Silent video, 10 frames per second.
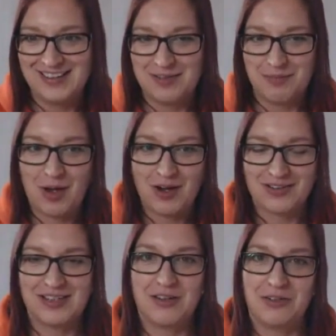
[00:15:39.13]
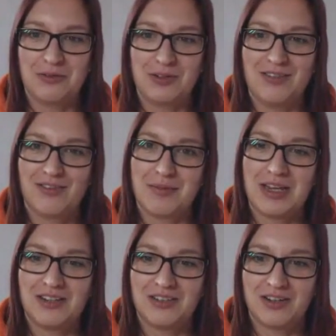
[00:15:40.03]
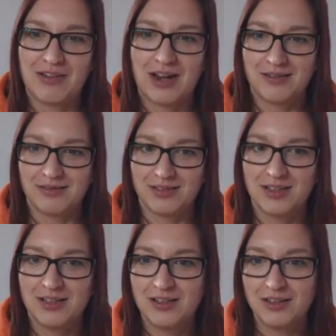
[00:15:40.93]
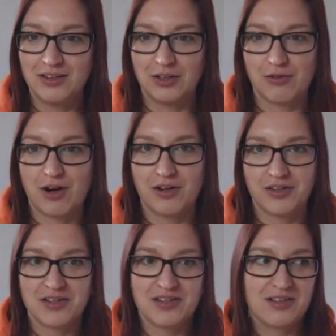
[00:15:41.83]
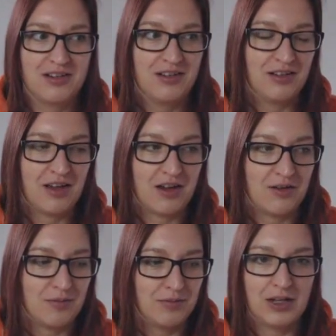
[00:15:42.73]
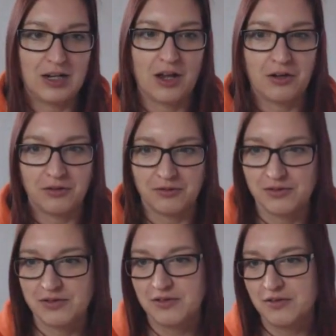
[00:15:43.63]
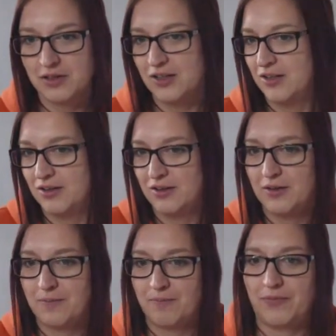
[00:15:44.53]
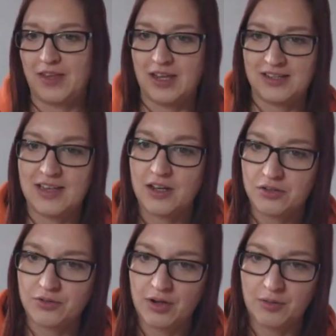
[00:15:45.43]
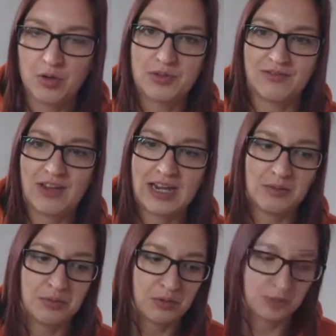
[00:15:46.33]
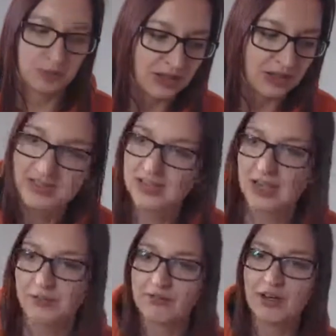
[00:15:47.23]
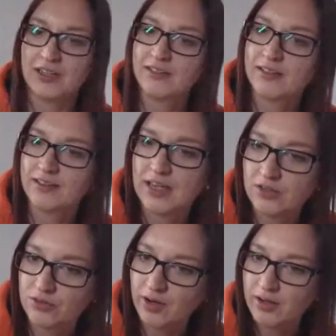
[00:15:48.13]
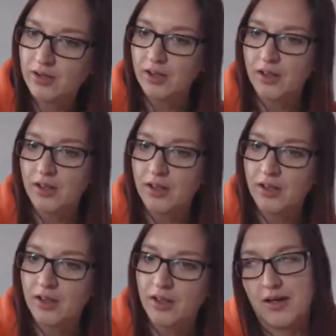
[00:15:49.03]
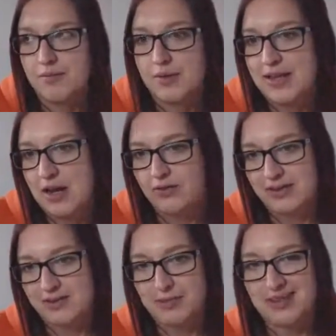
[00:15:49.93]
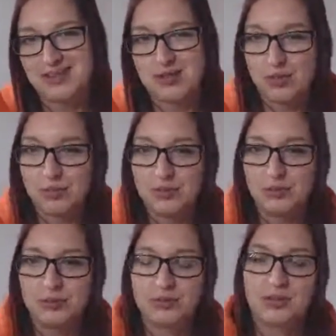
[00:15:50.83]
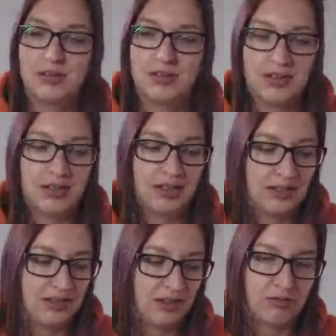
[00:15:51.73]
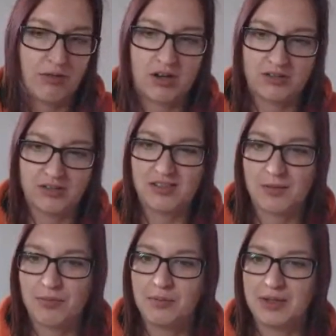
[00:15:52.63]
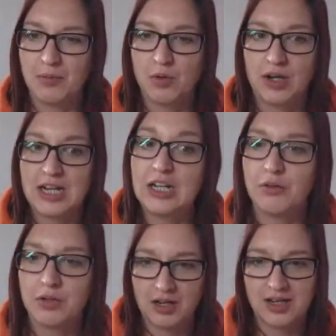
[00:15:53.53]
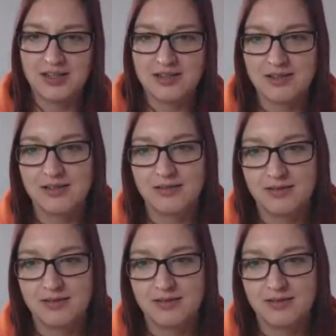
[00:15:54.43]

passing on all the information around the grants, um, the loans, et cetera, and what was available and like discounted rates, et cetera. Um, but now things are back to normal. The grants are probably more like localized.